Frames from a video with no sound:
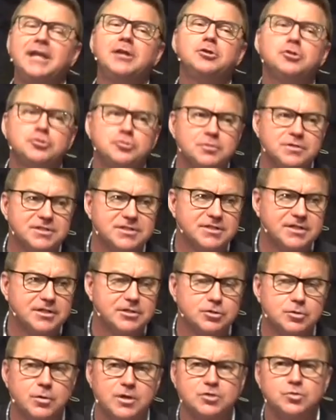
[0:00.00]

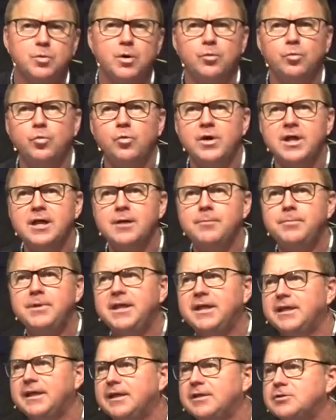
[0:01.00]
interesting to us, when we
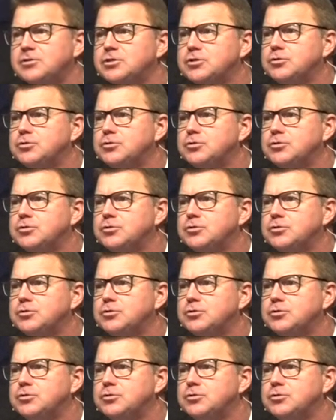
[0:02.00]
begin